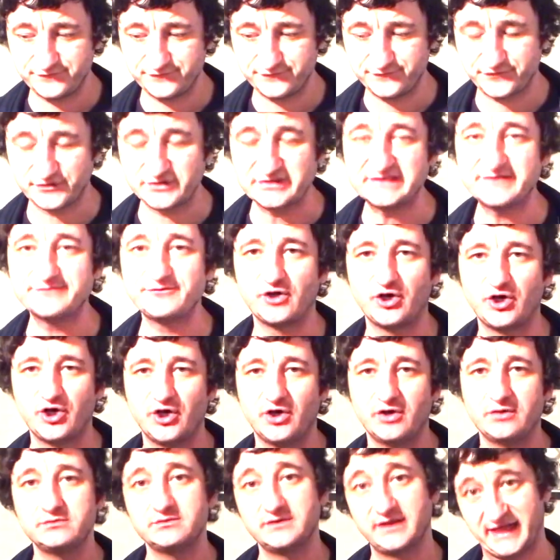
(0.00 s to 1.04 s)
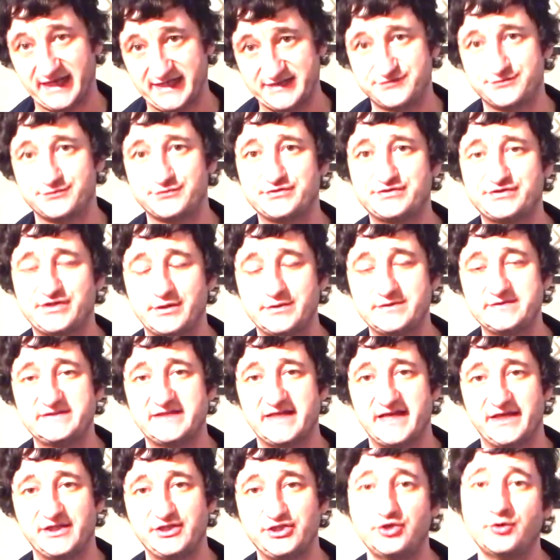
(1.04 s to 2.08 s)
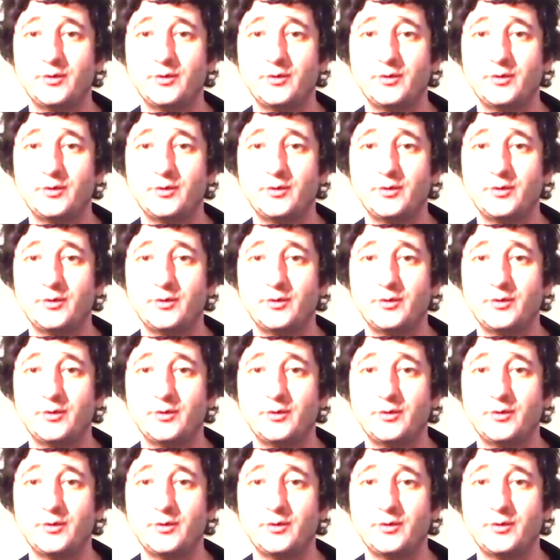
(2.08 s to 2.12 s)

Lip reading: first of all, as Rousseau said,